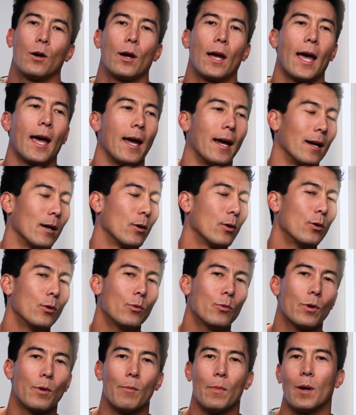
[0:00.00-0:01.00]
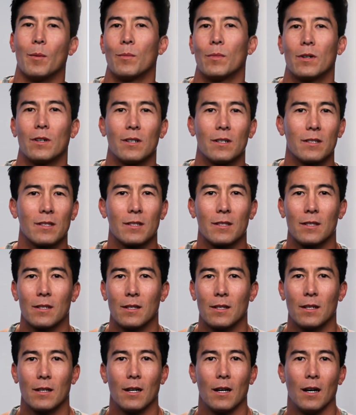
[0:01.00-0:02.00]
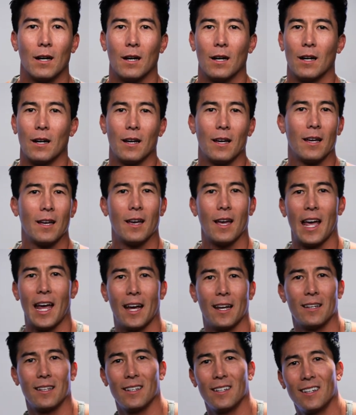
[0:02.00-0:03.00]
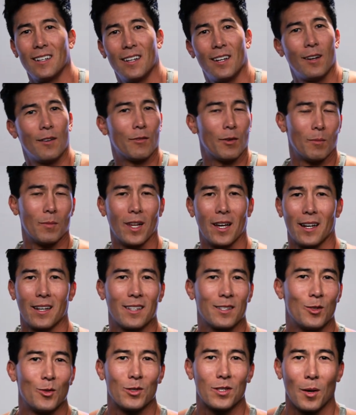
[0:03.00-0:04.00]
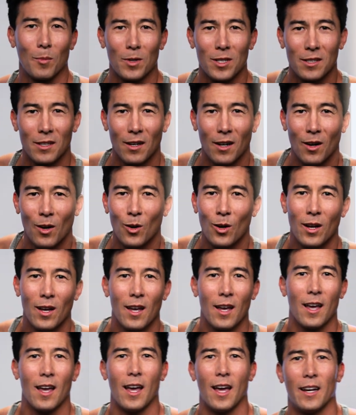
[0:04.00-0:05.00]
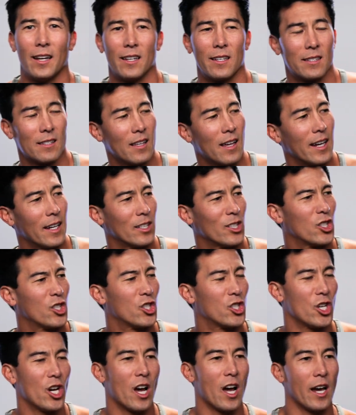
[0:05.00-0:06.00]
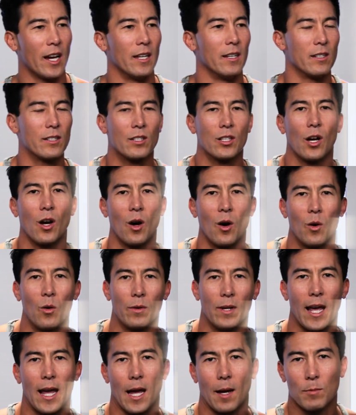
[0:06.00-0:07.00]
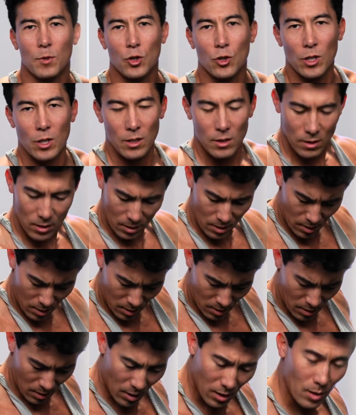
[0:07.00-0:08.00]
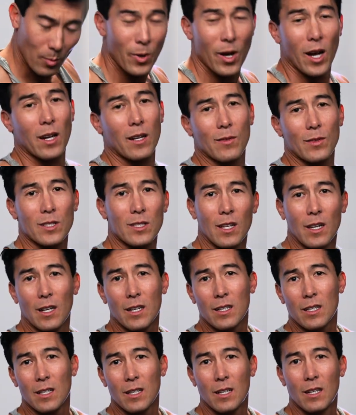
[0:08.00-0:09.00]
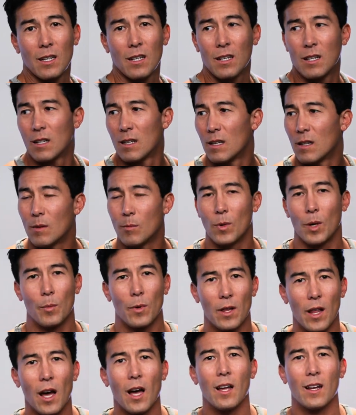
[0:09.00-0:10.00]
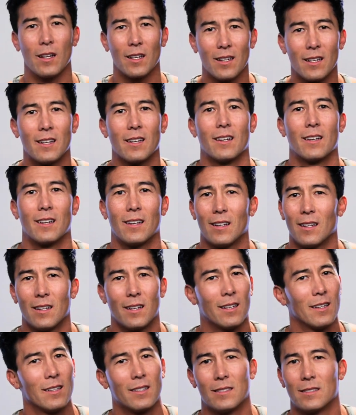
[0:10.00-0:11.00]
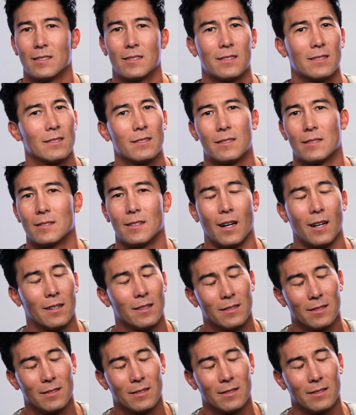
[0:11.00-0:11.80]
Hey, who remembers Andy from like 2 summers ago and his like giant toned hamstrings in the back of his leg? Remember that? No.